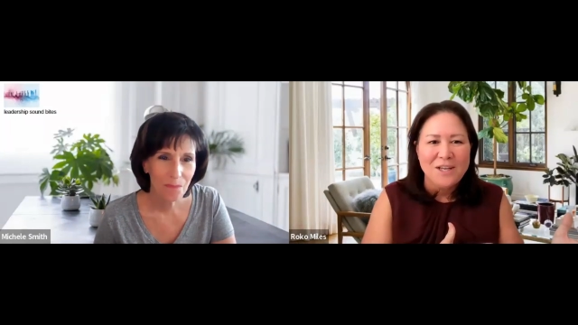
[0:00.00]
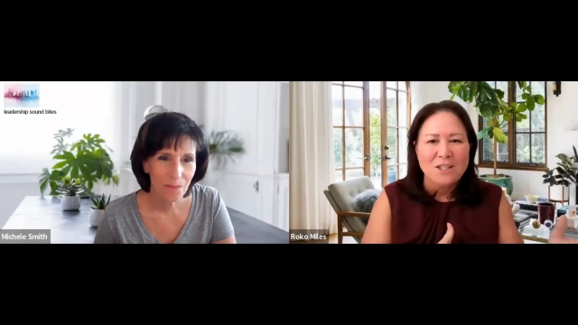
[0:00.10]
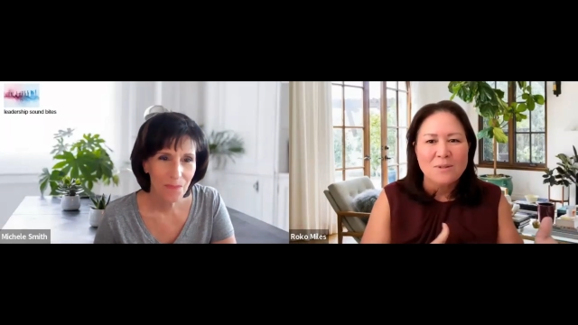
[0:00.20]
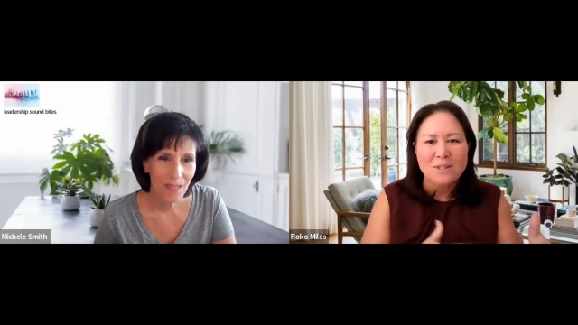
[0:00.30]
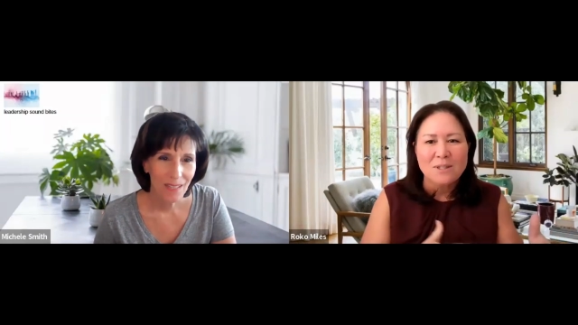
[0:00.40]

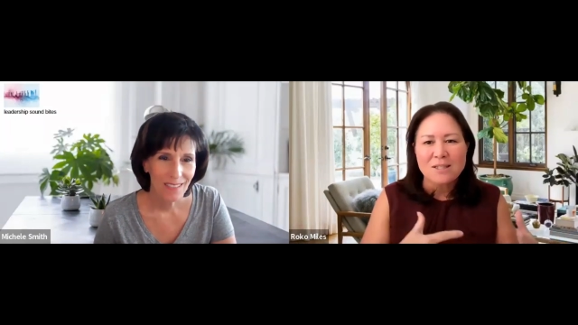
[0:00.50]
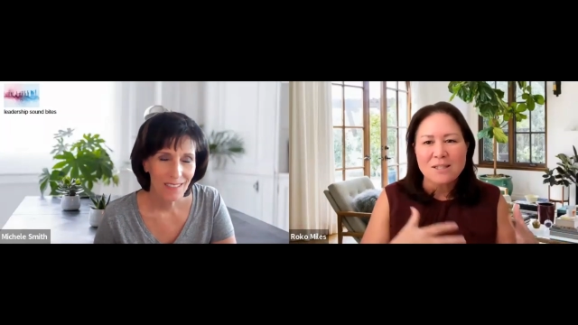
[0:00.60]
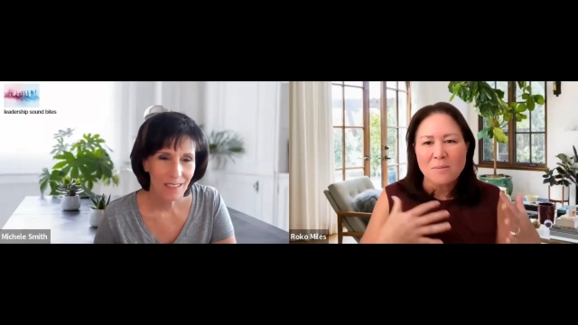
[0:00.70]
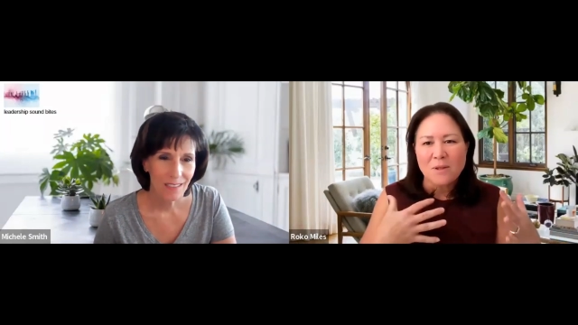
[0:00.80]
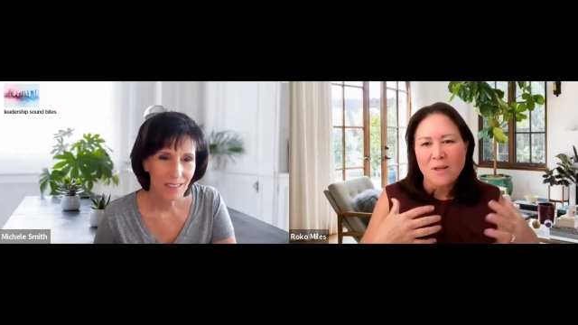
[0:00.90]
Speaker 1: So it's not
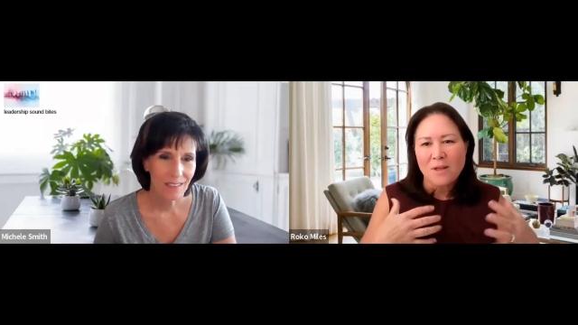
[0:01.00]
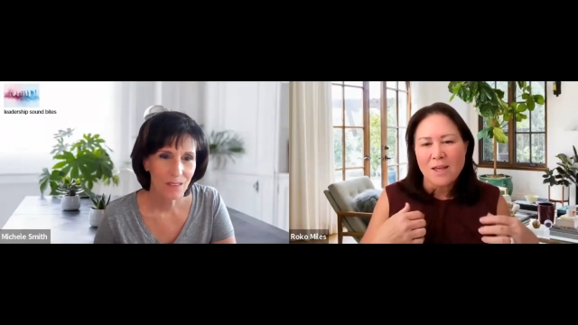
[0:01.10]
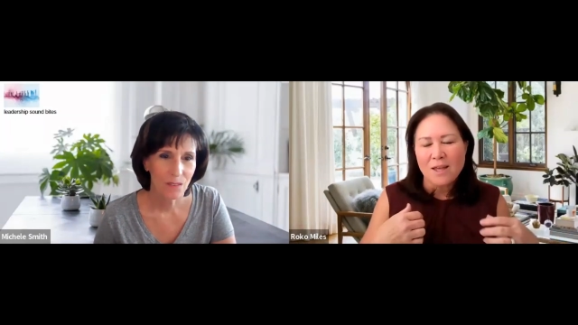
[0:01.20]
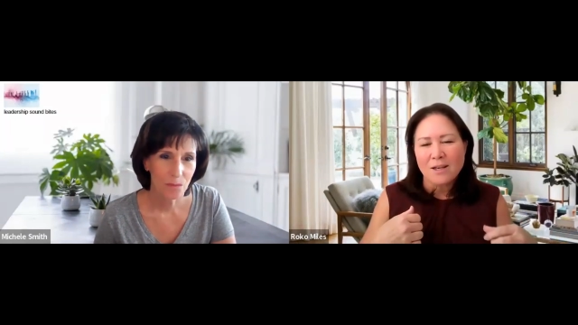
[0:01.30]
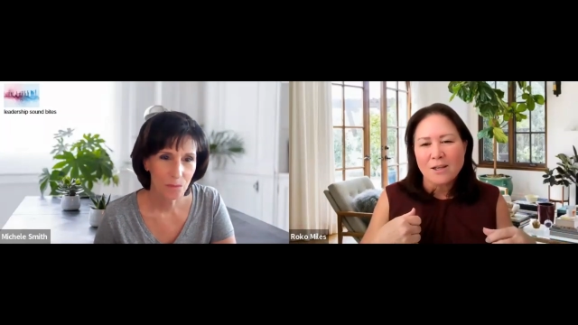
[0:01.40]
something
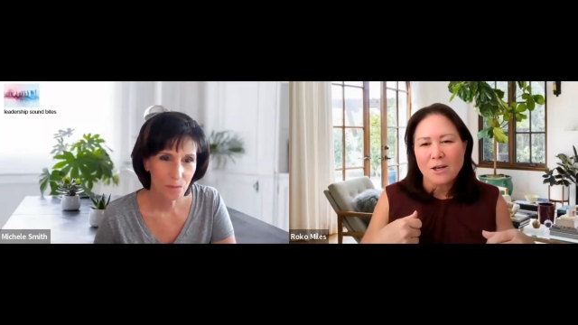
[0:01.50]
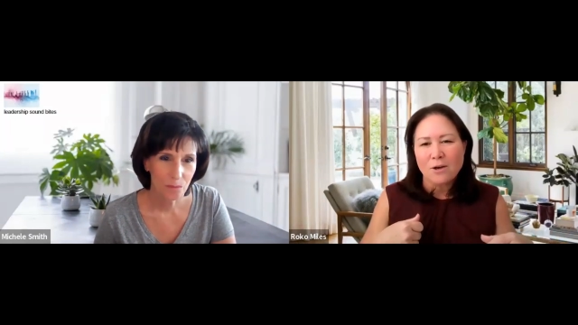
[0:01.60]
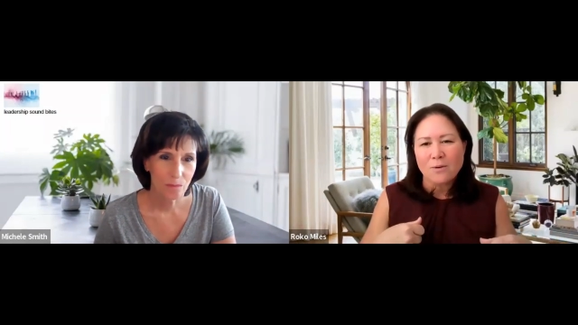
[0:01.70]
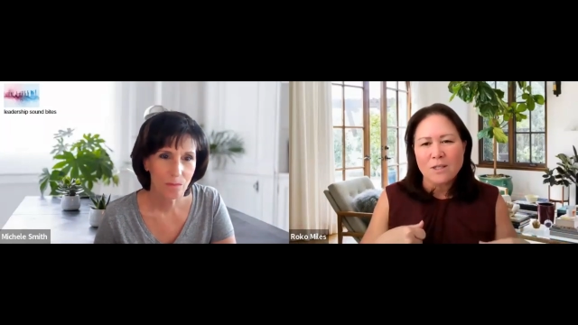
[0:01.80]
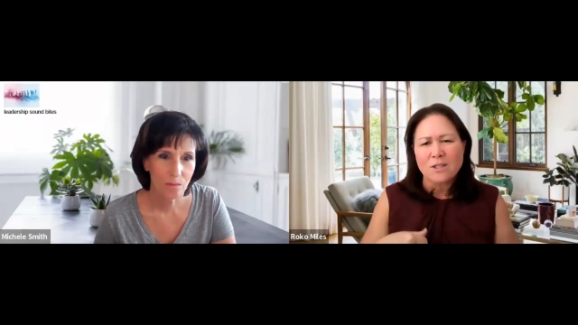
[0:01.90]
that, you
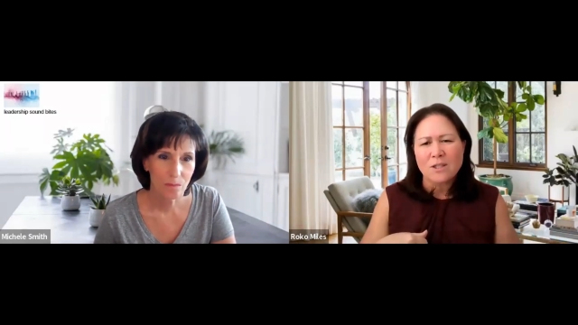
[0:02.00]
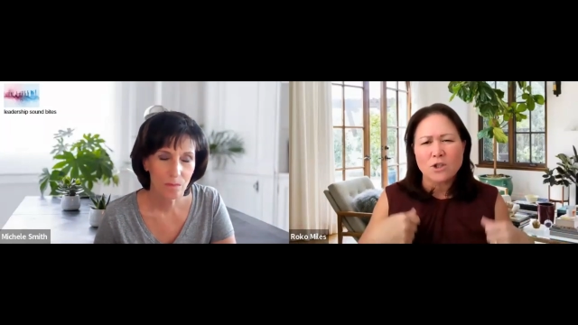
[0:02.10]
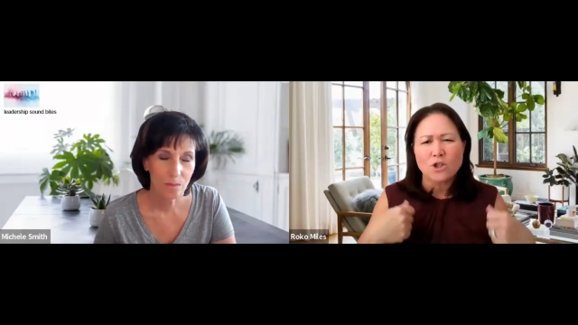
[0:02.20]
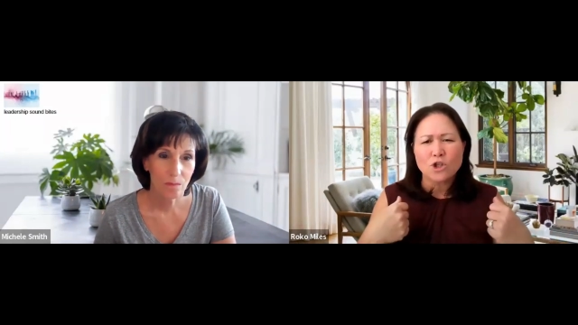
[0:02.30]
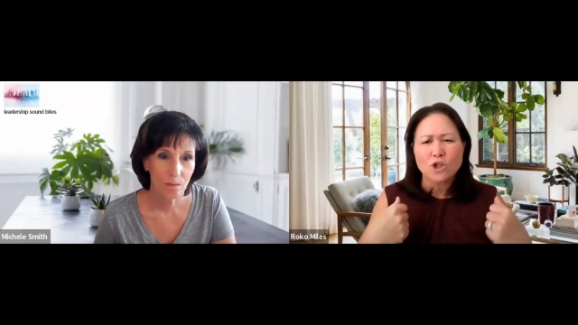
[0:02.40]
know, is
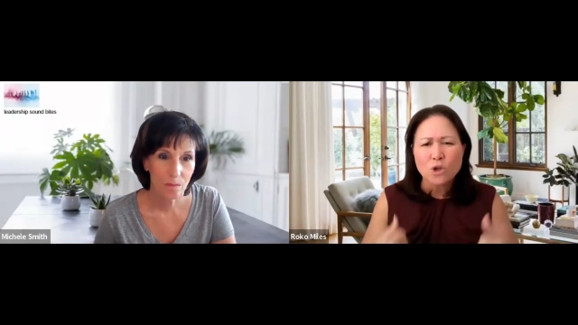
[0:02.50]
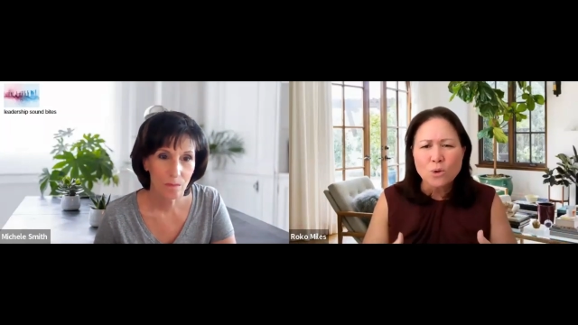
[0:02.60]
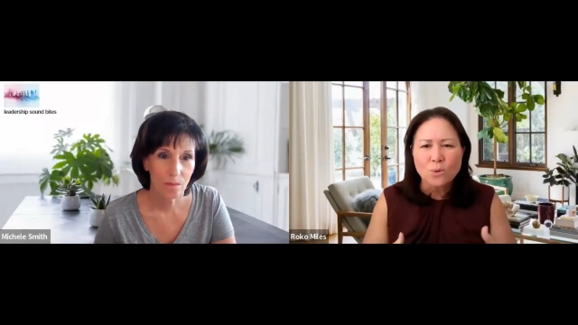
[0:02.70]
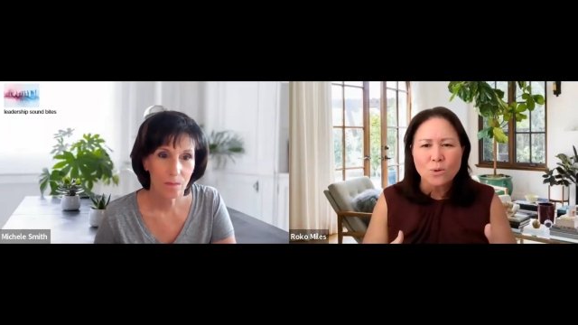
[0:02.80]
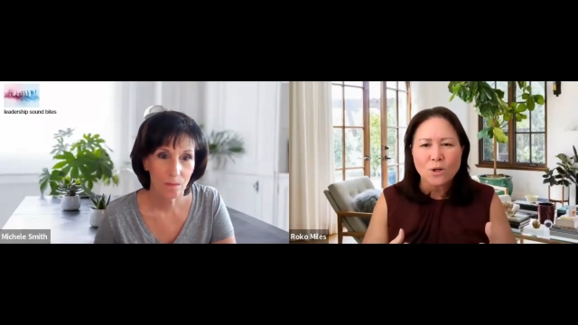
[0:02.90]
this
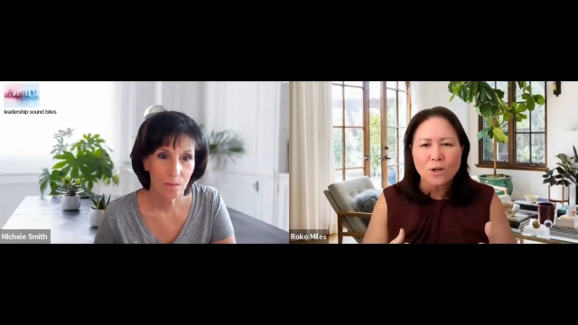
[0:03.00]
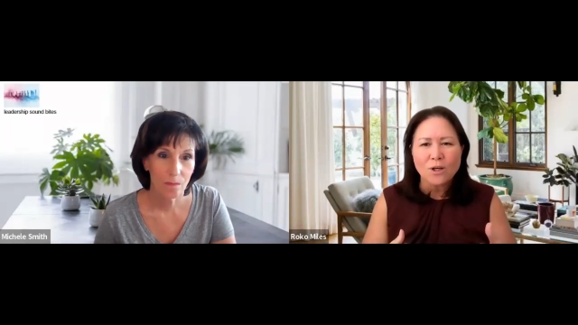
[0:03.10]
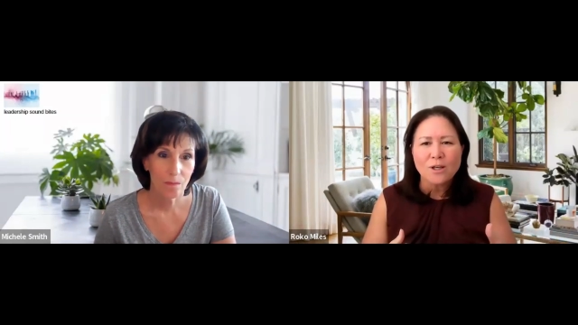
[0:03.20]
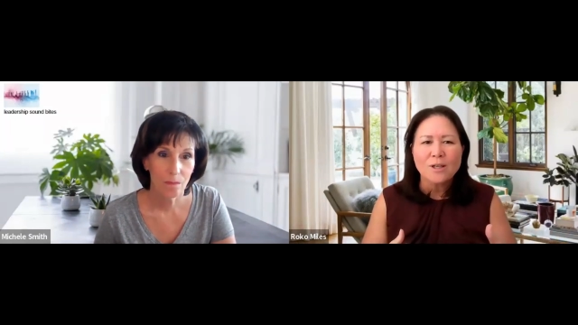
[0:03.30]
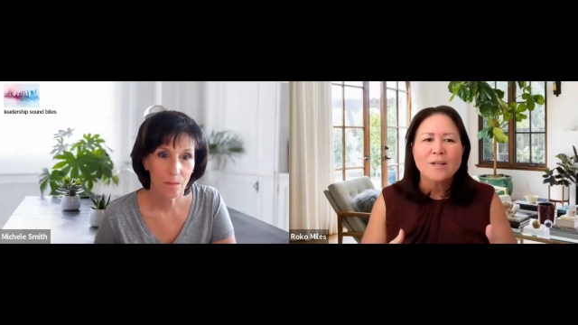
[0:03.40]

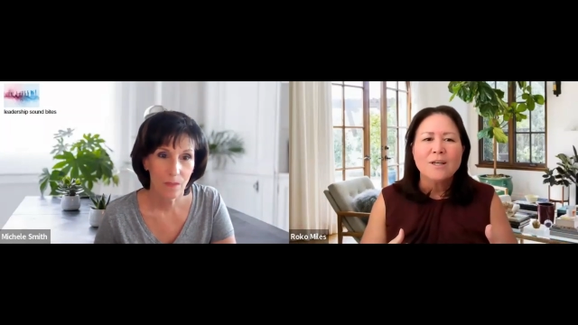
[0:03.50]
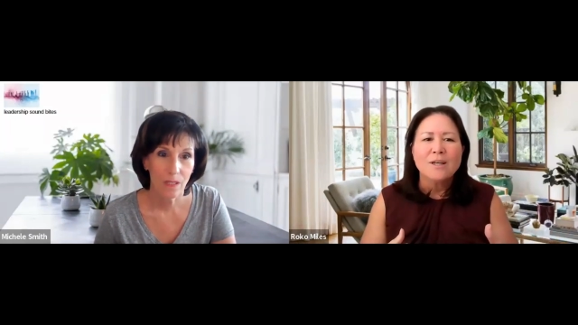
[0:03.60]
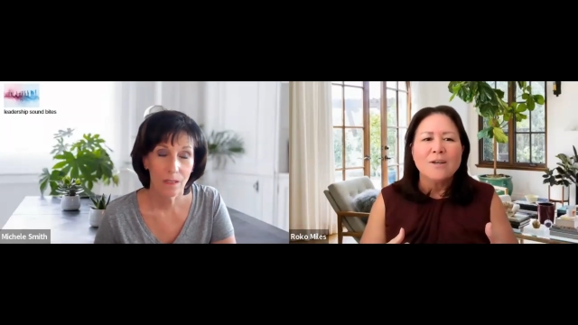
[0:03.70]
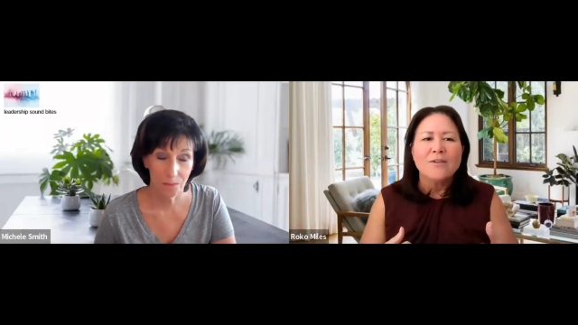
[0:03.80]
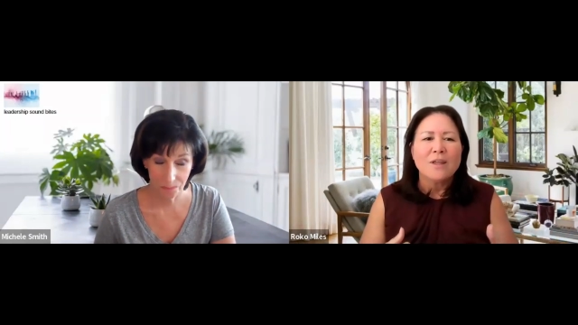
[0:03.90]
chore
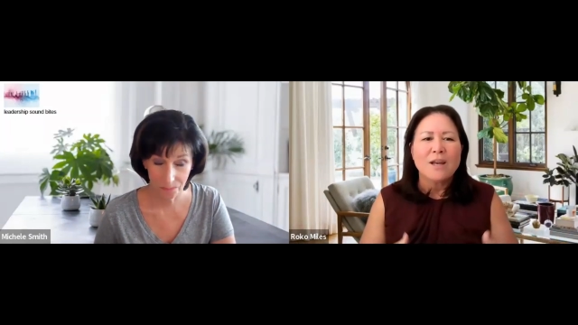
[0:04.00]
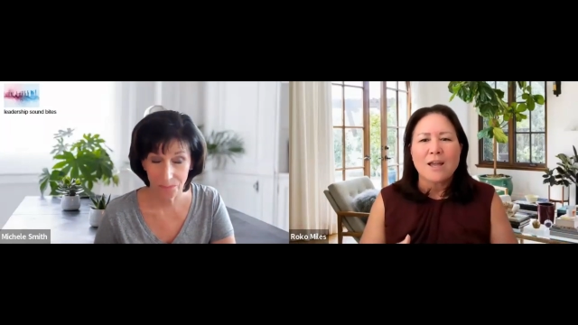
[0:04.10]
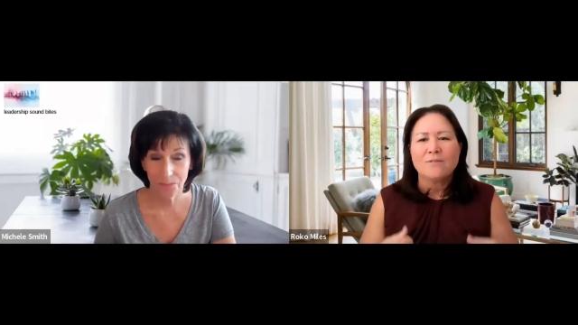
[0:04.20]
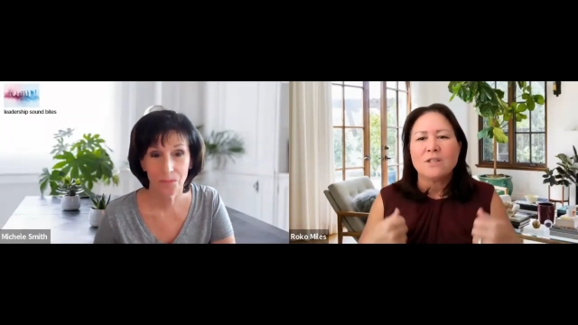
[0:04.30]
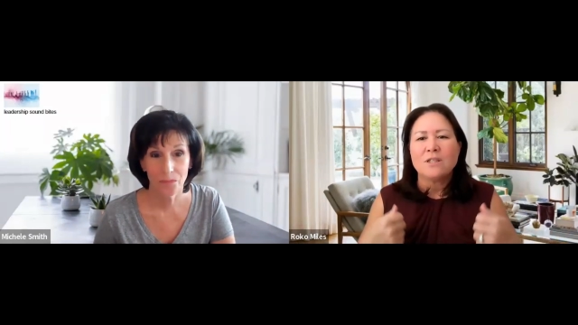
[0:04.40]
mm-hmm. that I have